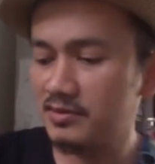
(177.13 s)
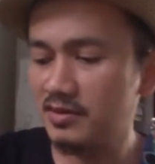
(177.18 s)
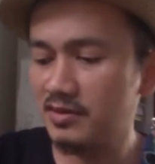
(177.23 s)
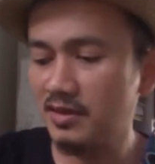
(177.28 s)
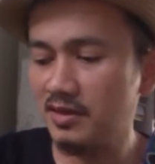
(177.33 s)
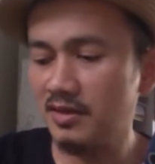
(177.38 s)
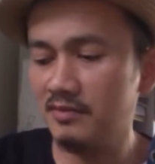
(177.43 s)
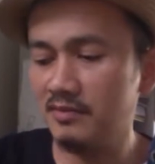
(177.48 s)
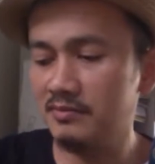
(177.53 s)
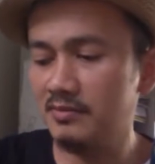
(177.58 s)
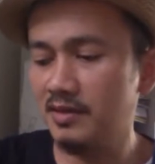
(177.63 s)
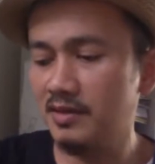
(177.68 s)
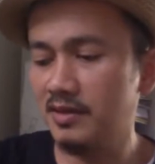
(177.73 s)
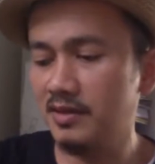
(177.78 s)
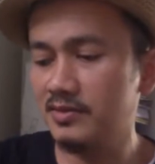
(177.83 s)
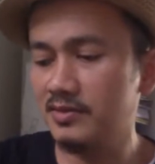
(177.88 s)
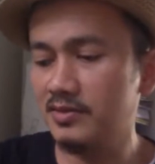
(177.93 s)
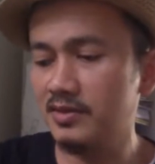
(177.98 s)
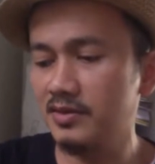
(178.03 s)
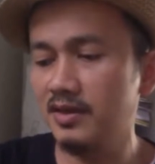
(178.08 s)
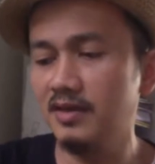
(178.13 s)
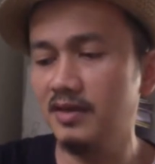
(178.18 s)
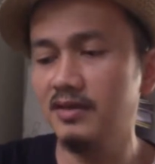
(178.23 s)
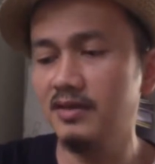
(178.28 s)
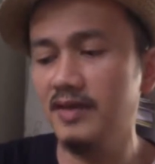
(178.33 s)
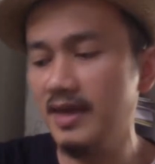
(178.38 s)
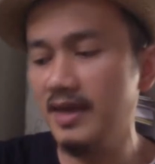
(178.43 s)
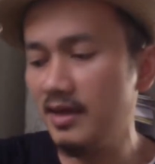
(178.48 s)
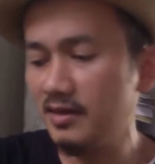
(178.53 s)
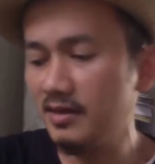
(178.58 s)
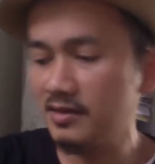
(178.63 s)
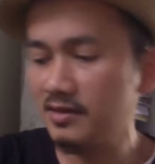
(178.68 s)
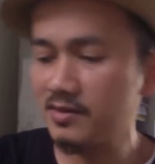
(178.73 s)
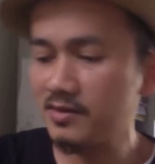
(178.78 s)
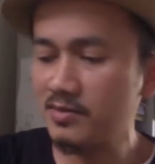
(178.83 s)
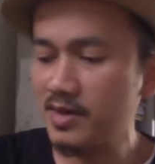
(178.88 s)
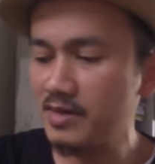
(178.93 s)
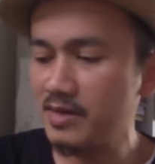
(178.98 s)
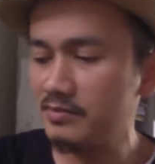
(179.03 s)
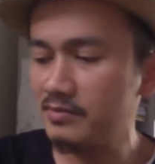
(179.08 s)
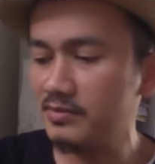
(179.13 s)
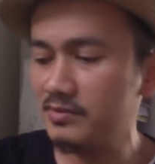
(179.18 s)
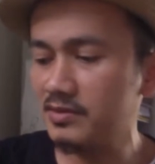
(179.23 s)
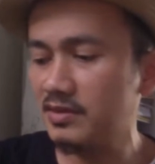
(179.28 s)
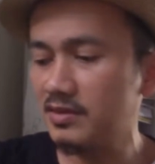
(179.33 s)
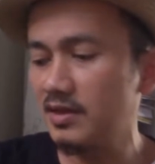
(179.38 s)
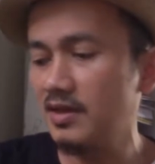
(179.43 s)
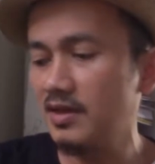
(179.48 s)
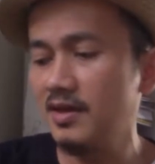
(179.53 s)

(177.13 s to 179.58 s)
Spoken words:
some 80 grams,